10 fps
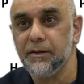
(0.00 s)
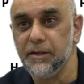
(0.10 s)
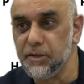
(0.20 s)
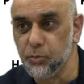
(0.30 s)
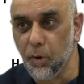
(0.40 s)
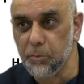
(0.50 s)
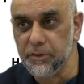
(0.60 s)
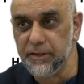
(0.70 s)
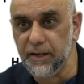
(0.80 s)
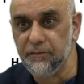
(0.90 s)
This is what I'm
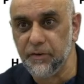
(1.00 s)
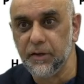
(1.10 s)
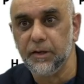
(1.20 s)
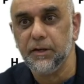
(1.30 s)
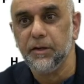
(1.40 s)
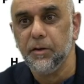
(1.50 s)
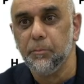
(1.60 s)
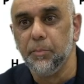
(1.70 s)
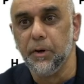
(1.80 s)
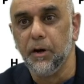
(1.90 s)
going to deliver,
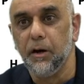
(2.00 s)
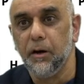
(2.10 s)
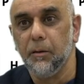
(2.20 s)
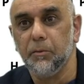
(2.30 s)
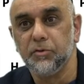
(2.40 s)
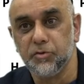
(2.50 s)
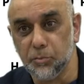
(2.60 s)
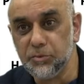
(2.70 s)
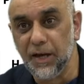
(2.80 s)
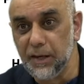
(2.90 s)
but
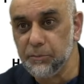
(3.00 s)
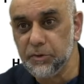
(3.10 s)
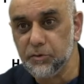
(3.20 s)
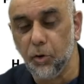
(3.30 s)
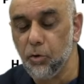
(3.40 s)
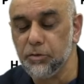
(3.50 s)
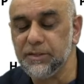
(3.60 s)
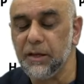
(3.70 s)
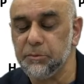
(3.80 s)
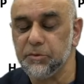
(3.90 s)
sometimes, not all the
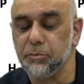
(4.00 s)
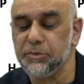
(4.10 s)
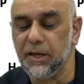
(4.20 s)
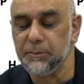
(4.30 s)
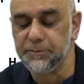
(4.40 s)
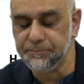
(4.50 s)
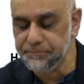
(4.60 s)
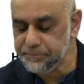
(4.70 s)
times, but sometimes